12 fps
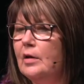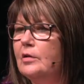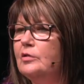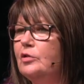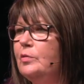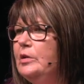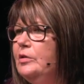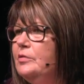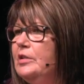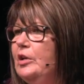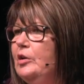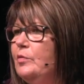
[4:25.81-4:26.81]
Do we use
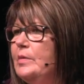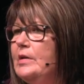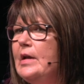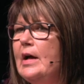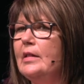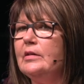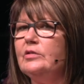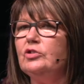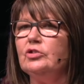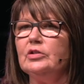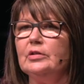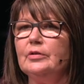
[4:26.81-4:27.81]
human knowledge
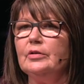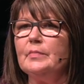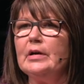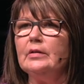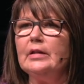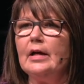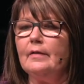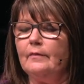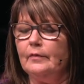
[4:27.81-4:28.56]
to learn about love?